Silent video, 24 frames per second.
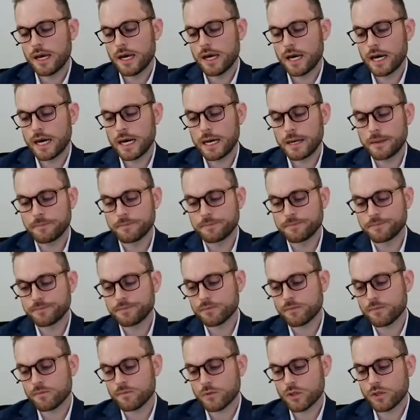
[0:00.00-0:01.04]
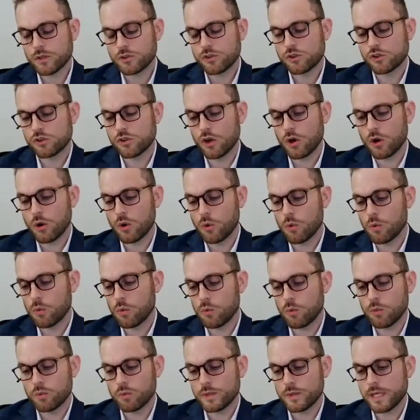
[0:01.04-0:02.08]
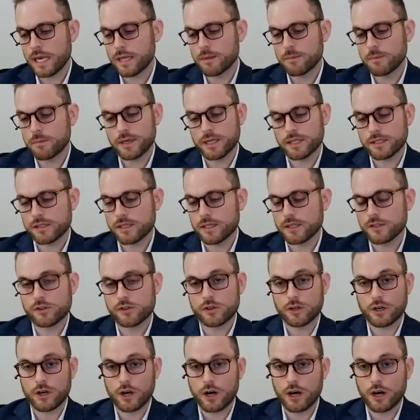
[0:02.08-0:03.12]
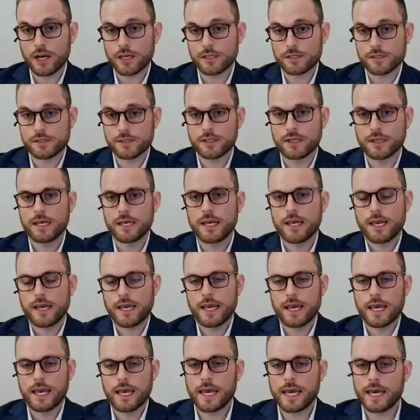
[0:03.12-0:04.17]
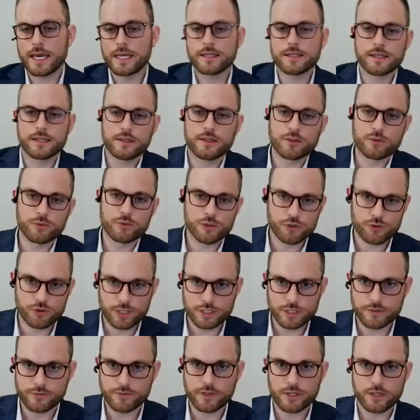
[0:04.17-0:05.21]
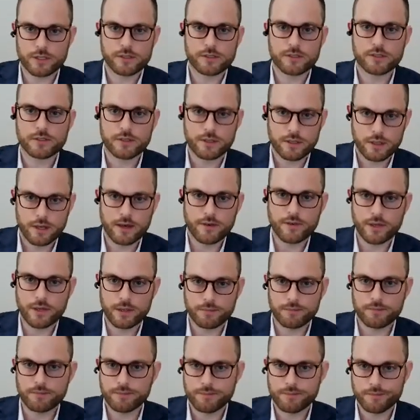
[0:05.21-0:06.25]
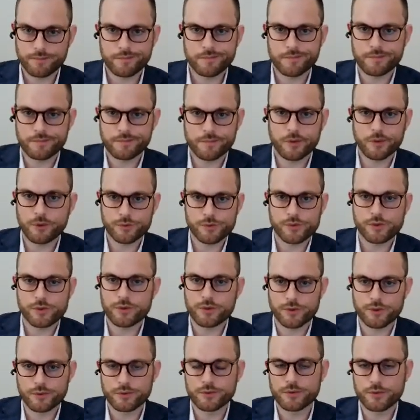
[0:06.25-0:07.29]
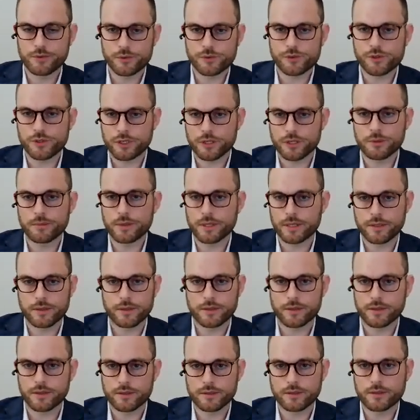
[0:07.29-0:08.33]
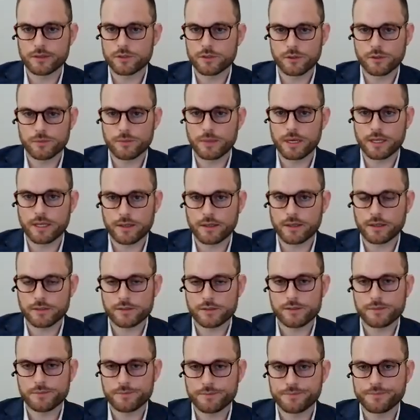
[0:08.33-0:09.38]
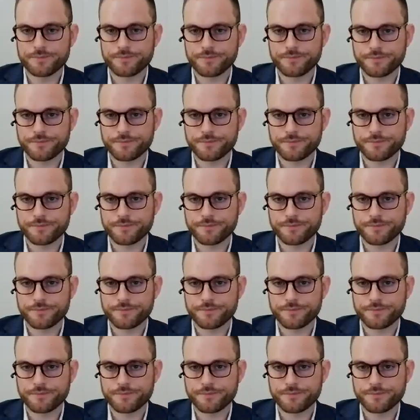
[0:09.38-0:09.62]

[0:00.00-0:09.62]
Um, so yeah, the biggest thing is your cost and the restrictiveness of it. Those are going to be the two main things.